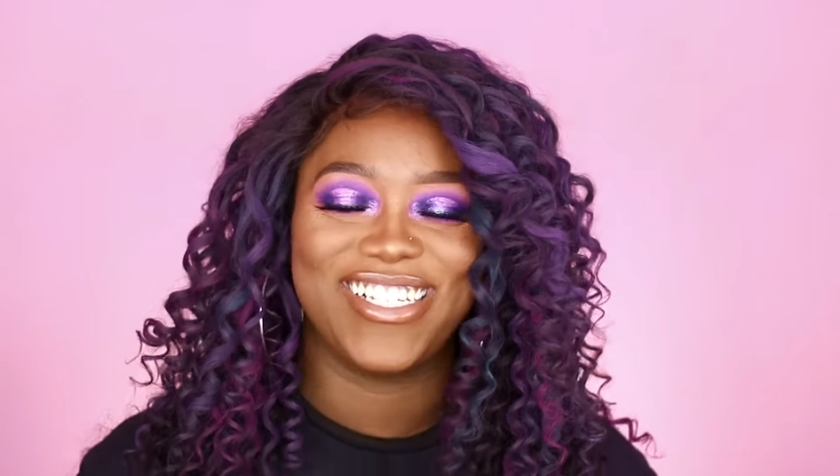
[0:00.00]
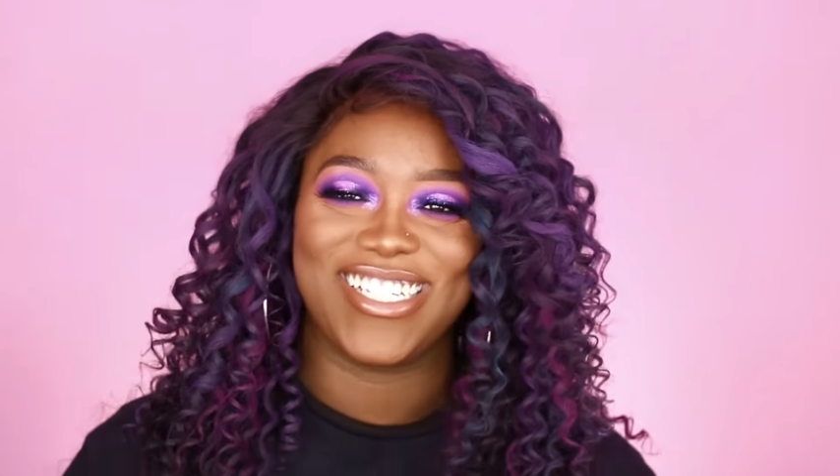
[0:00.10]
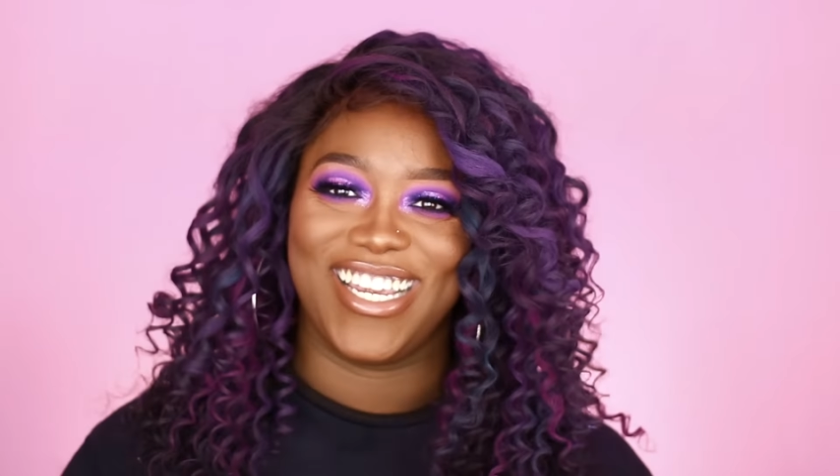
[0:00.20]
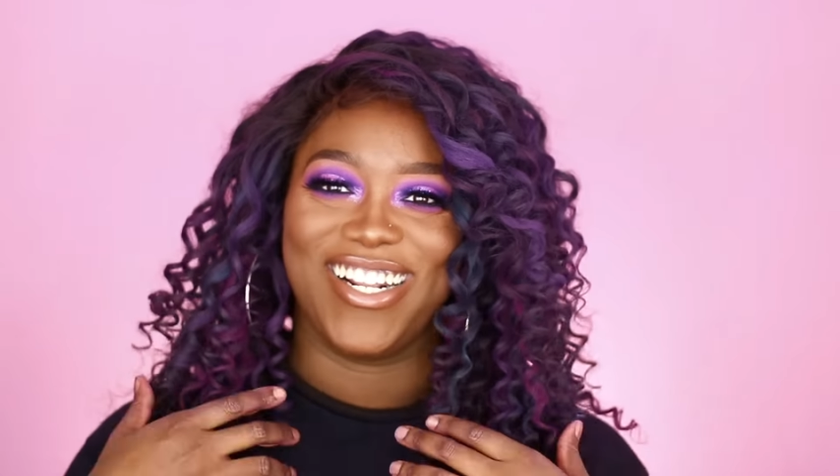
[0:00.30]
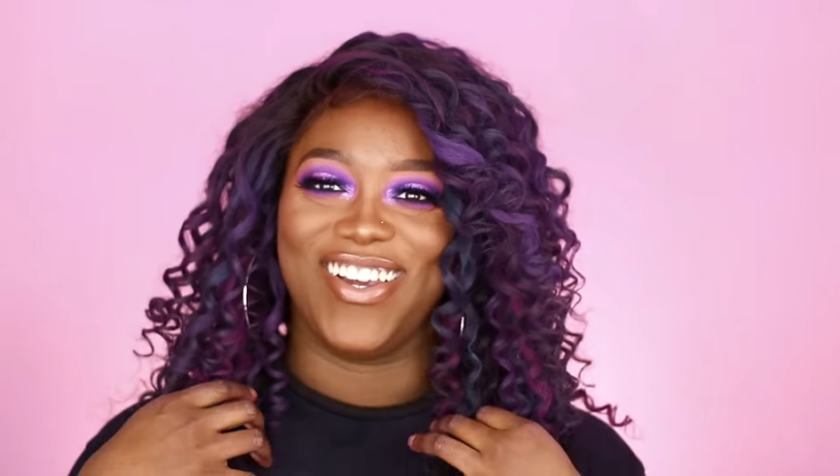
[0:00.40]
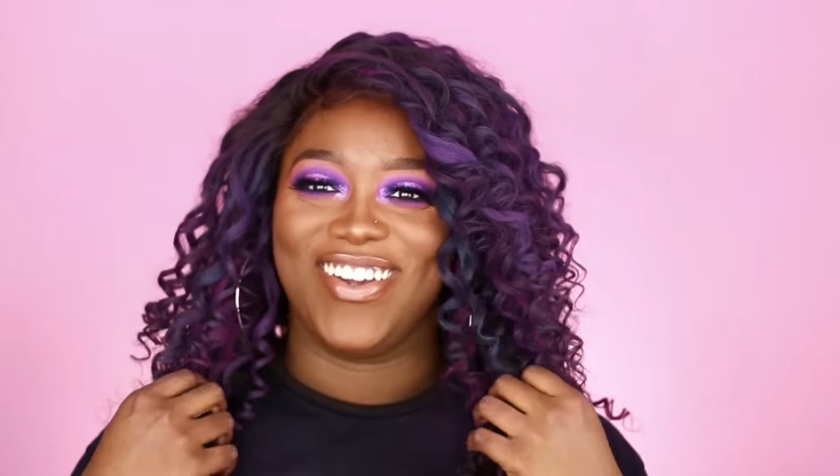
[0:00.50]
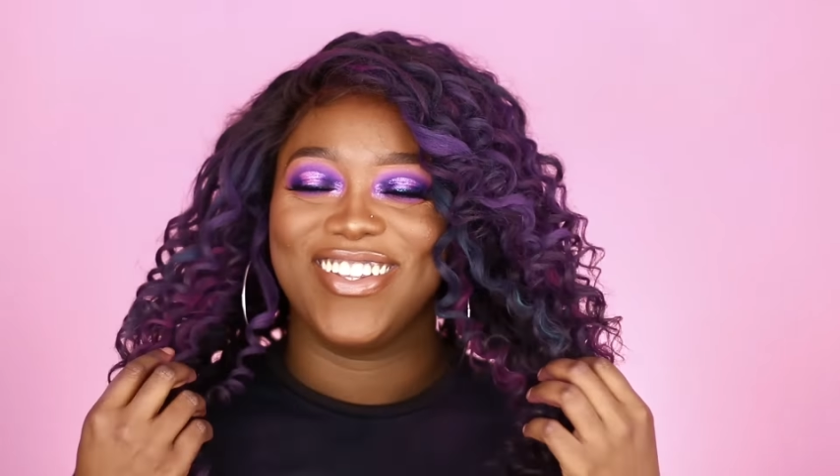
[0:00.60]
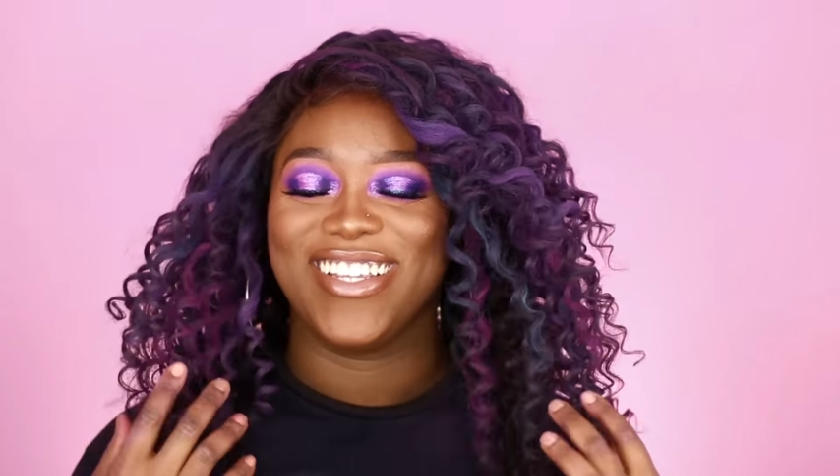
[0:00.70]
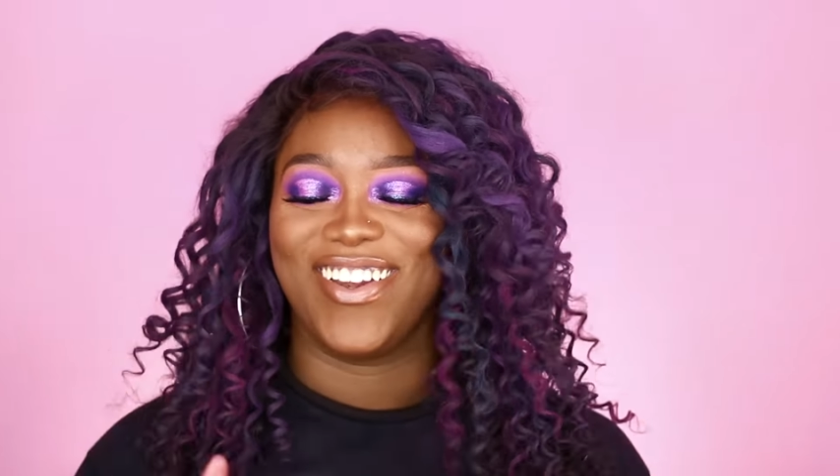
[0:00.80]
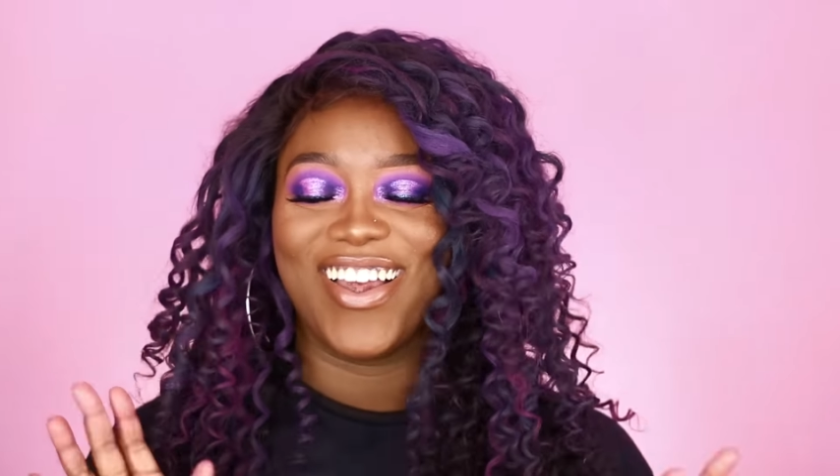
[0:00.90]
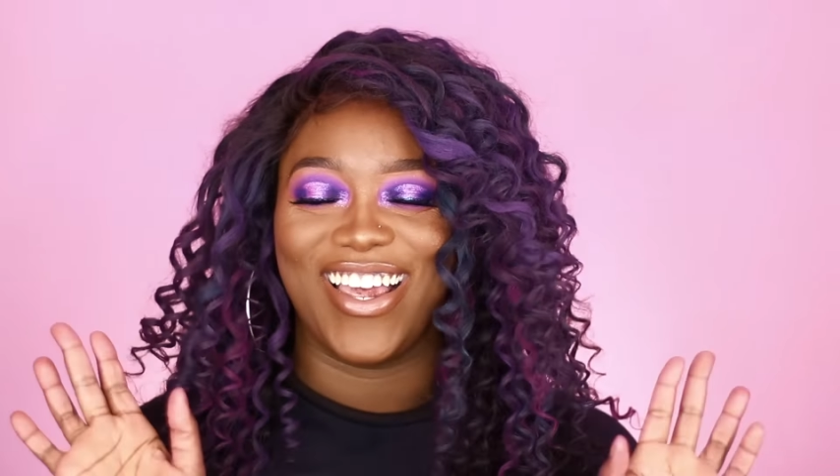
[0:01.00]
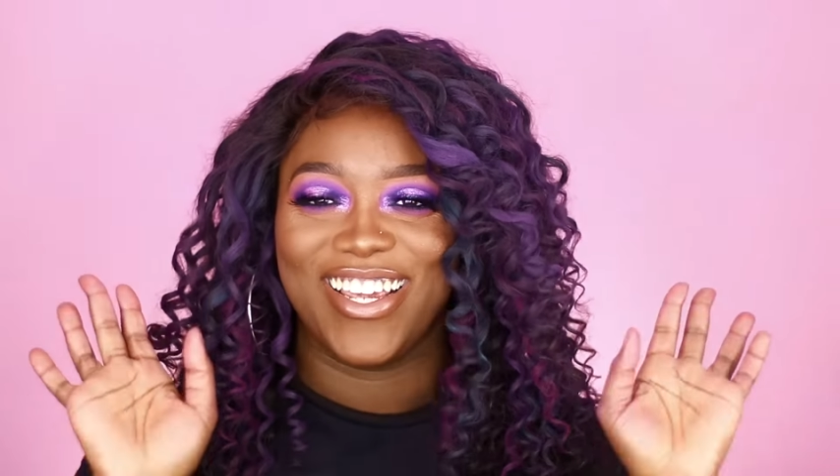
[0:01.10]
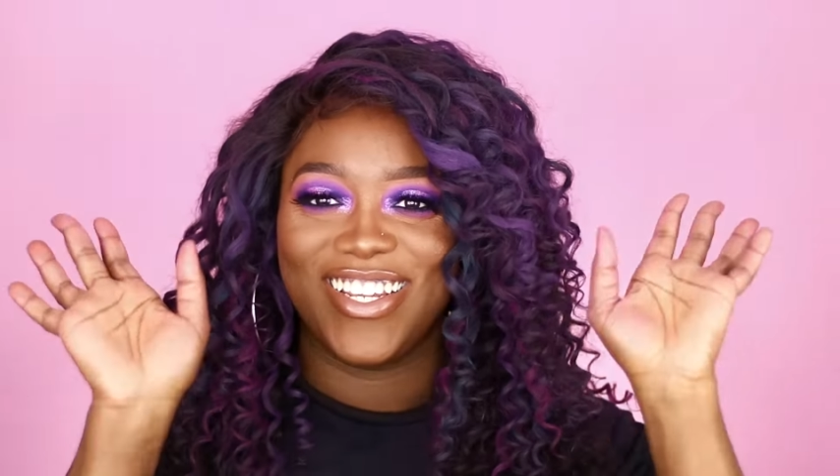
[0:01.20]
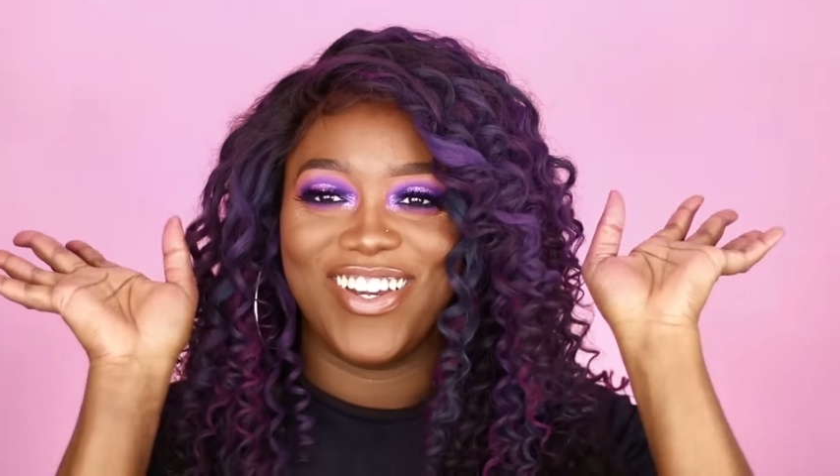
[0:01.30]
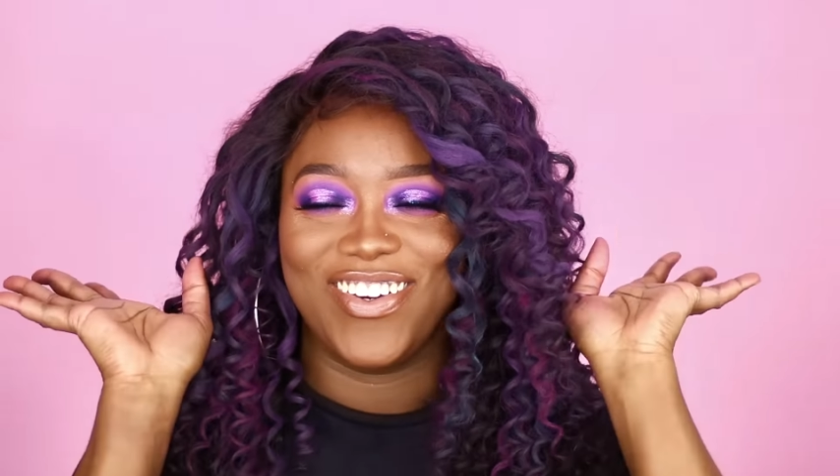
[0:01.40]
It's like, no, okay,
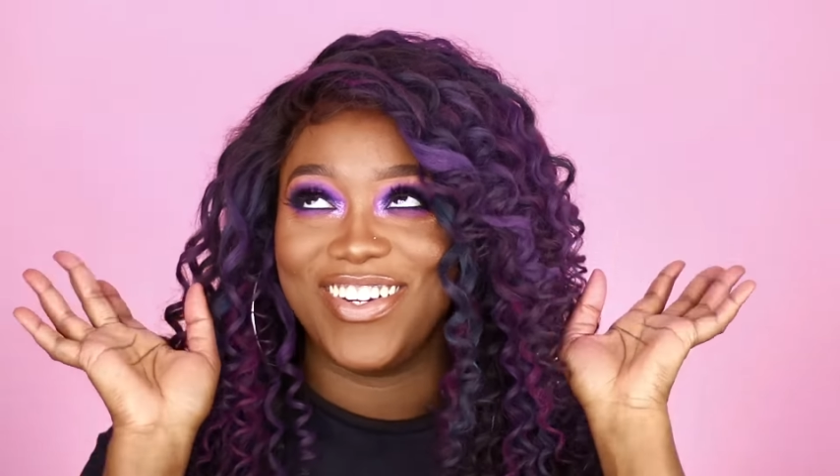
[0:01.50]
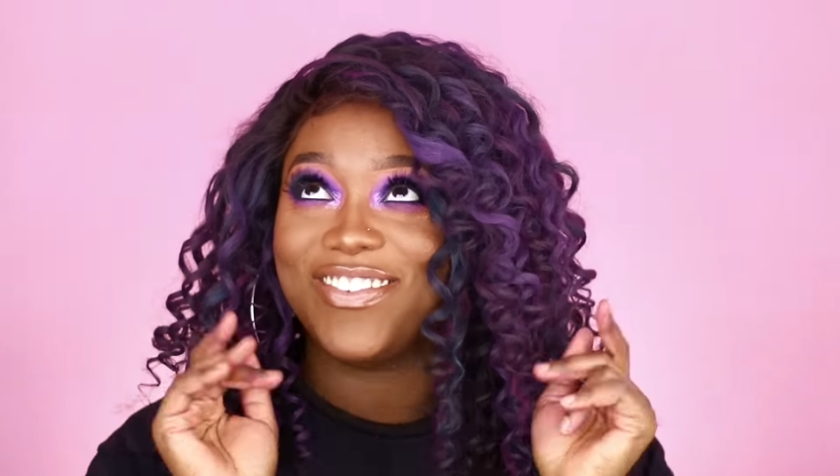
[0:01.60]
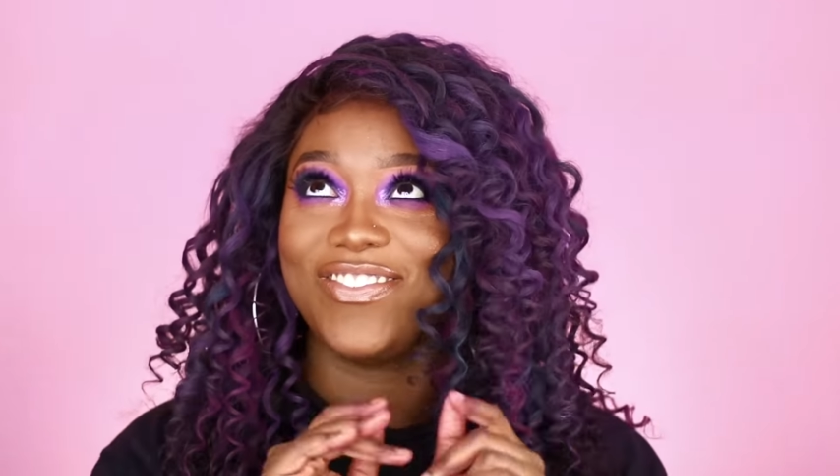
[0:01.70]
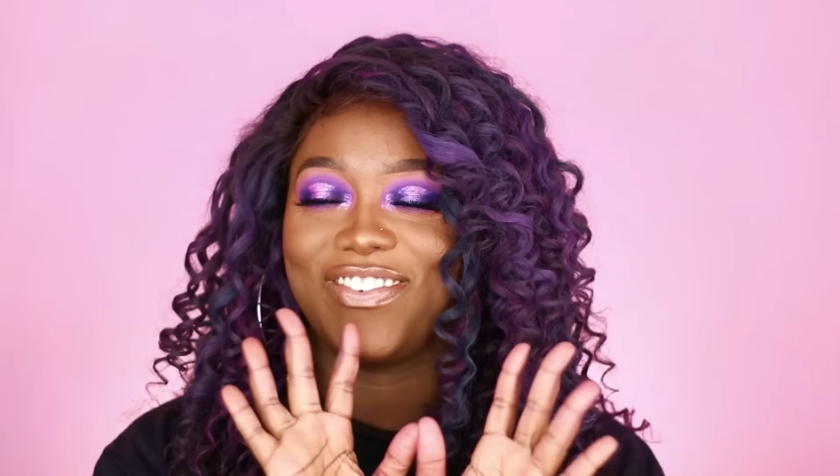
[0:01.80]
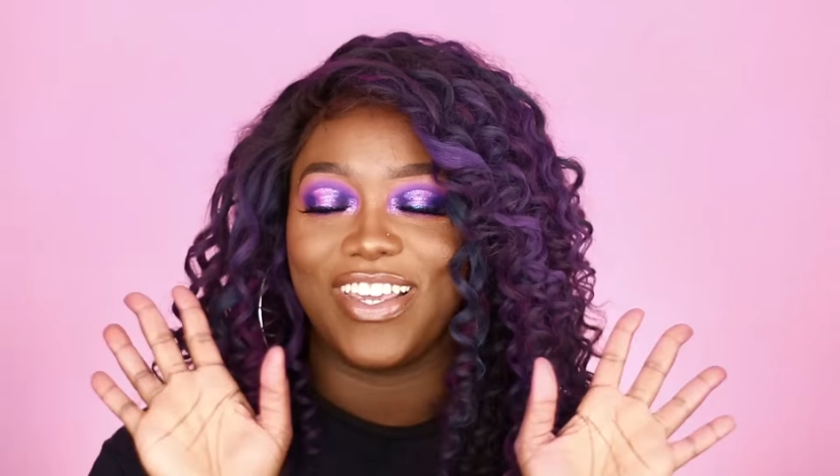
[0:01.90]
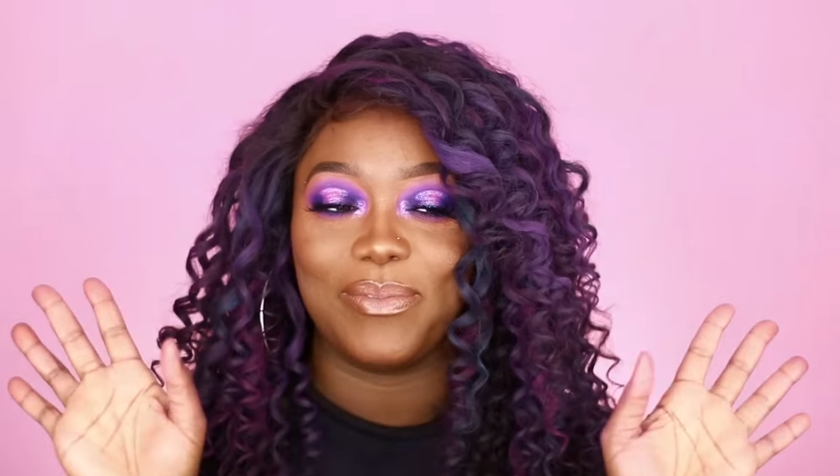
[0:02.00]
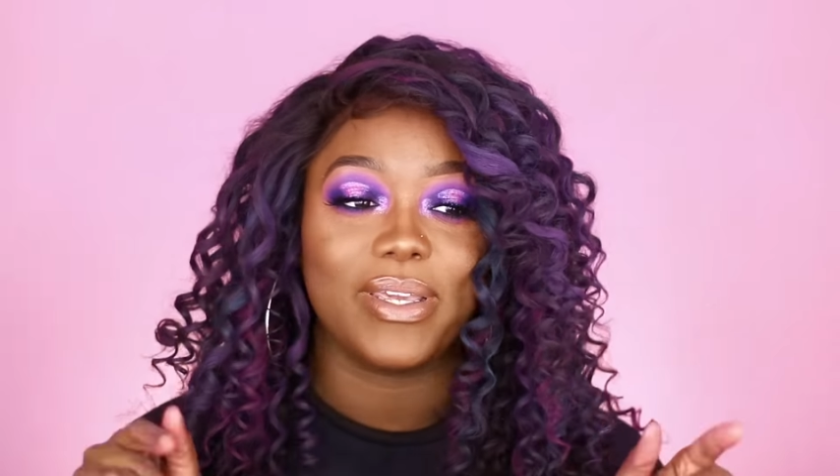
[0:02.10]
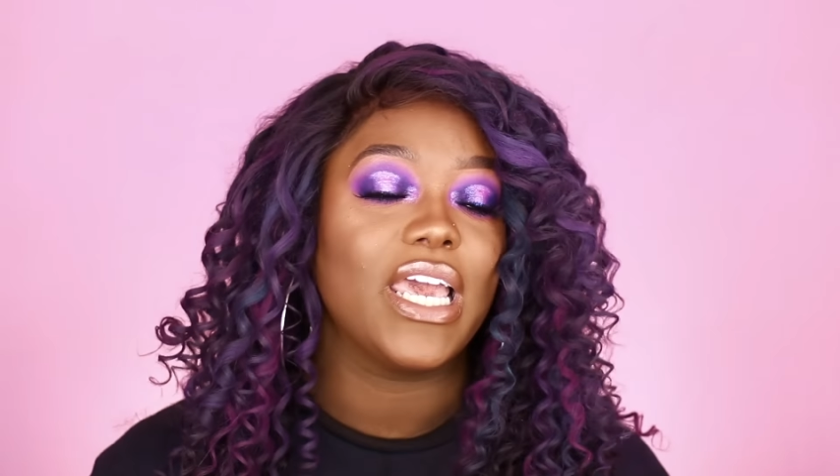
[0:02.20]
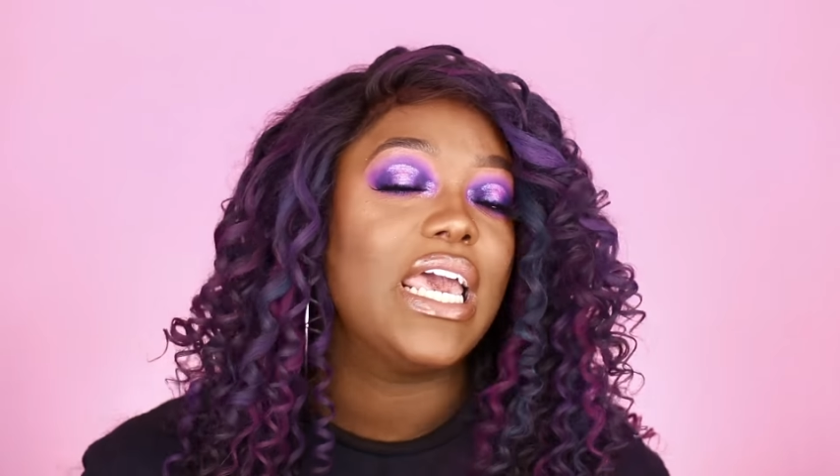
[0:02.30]
all right, forgive me.